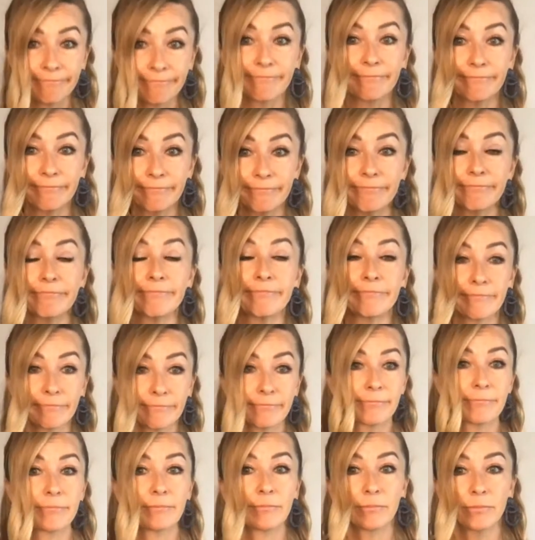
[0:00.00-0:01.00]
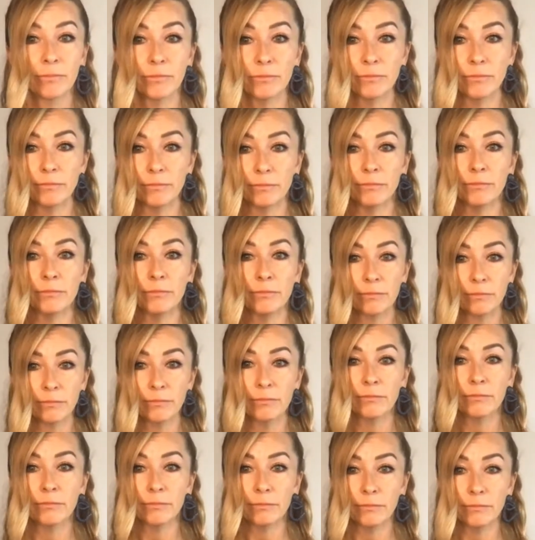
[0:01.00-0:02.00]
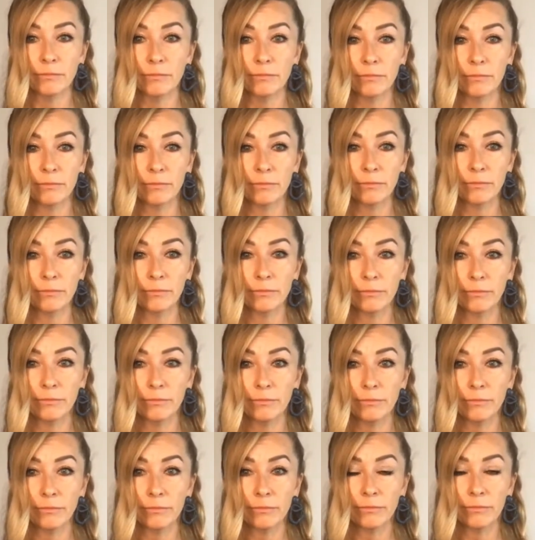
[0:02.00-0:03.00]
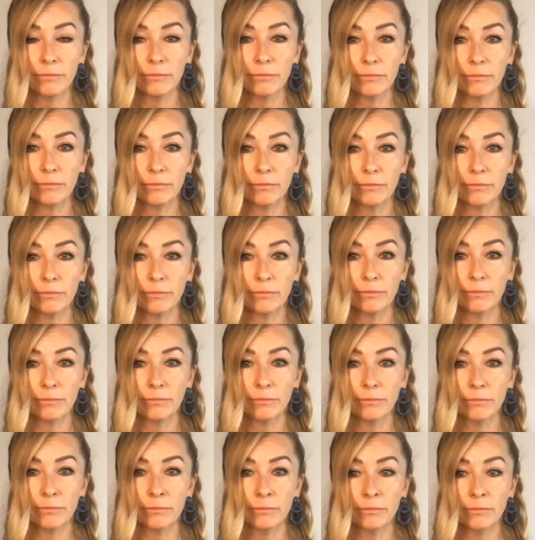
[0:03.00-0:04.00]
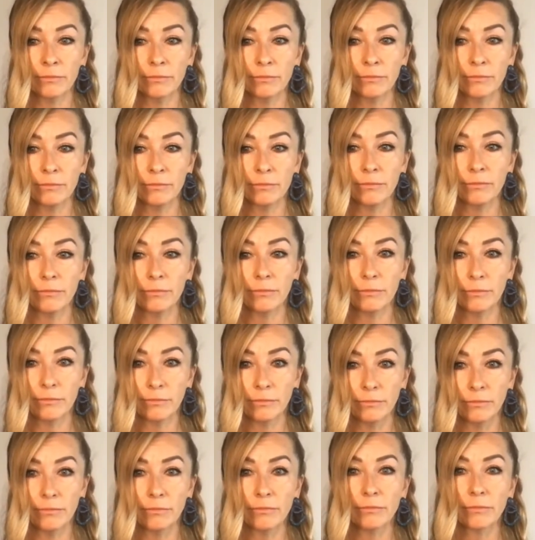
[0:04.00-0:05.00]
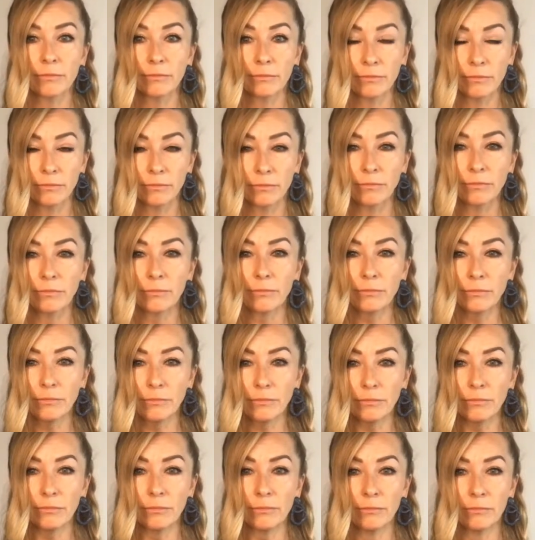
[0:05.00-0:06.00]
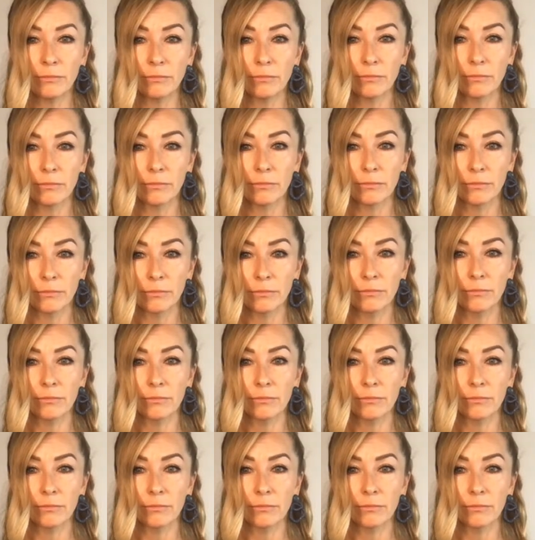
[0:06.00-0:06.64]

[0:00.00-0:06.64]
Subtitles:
The person shown says nothing.